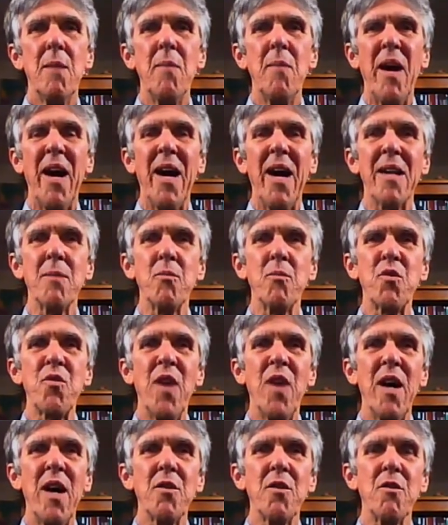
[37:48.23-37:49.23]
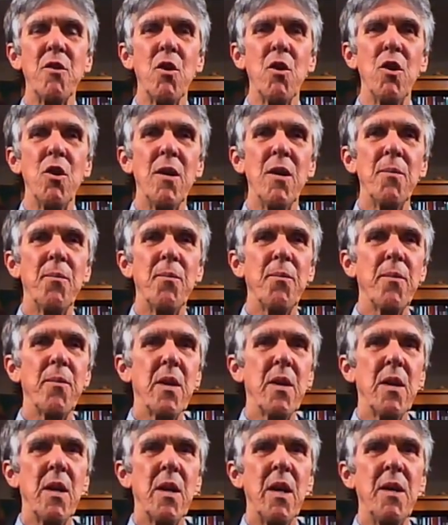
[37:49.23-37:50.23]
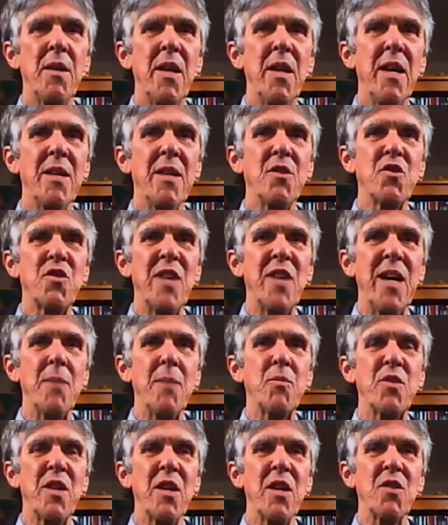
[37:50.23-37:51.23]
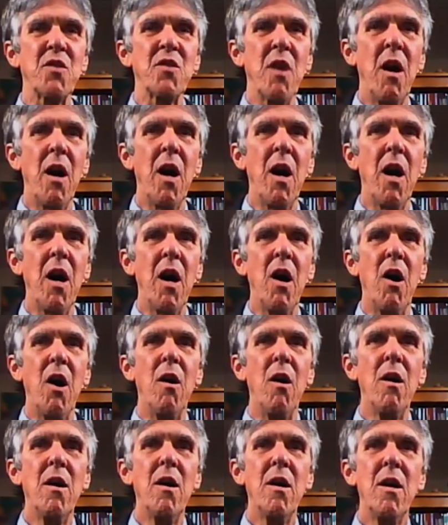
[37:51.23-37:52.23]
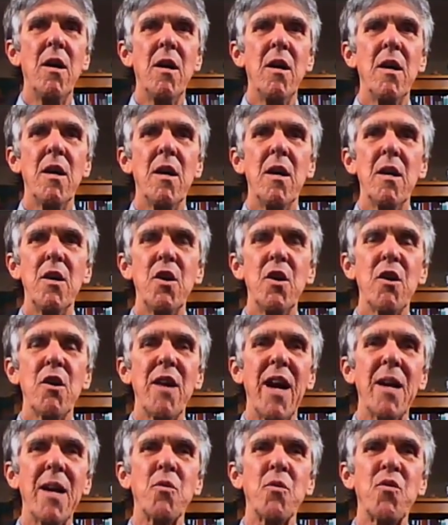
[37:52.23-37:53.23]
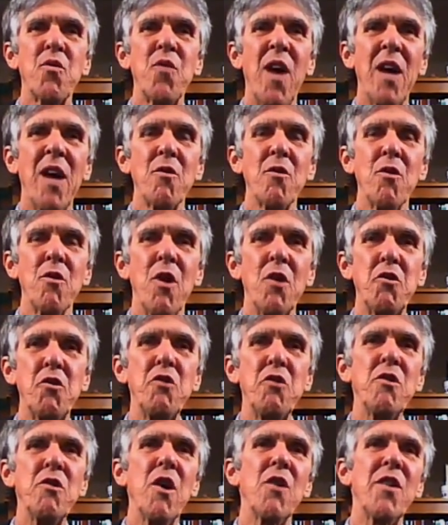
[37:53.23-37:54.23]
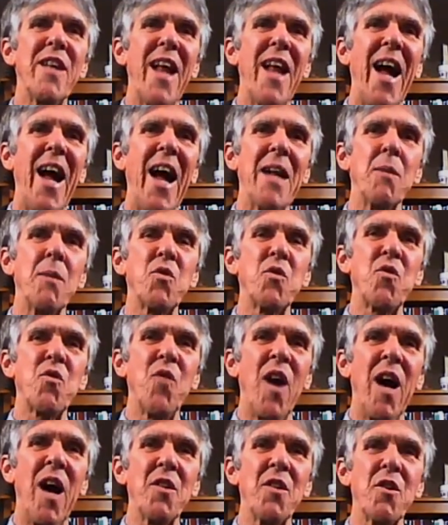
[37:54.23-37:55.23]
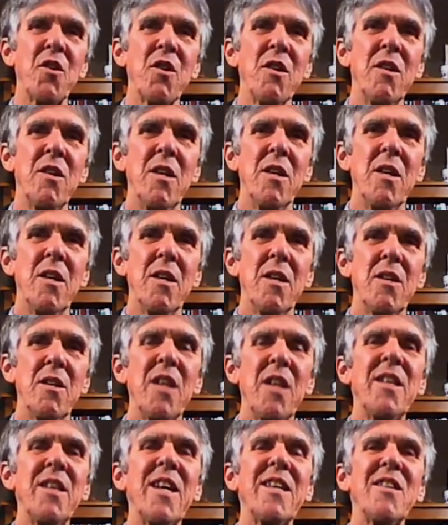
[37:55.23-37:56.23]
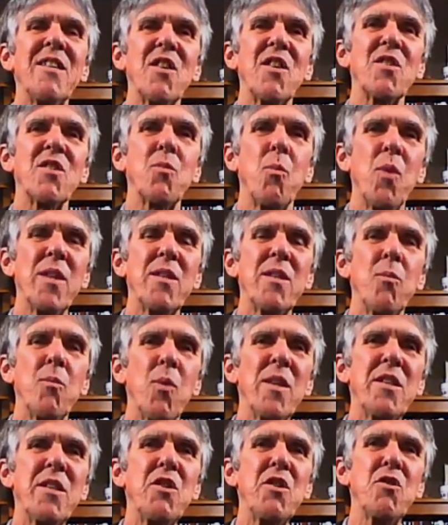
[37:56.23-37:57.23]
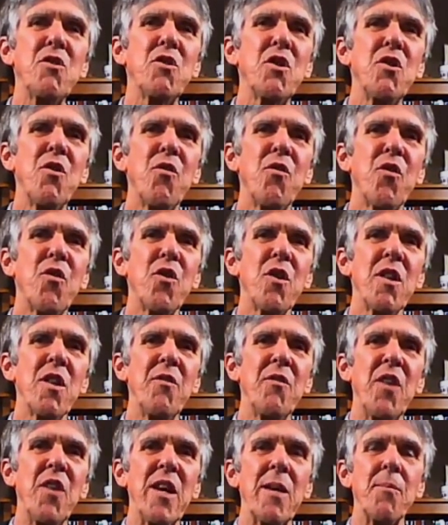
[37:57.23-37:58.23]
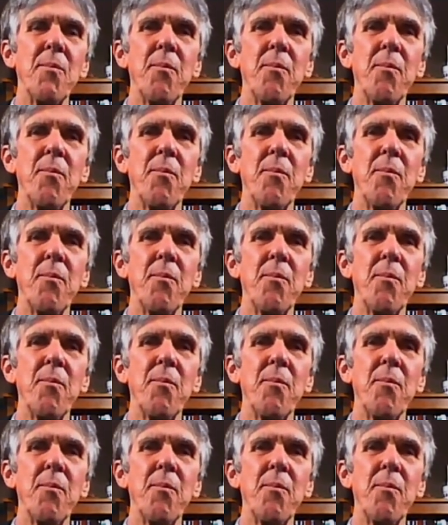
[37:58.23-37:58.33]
Adam's father-in-law. And then Sam says, "Oh, you're Adam's father-in-law. Do you know that Adam's father?" And then he says, What do you do for a living?"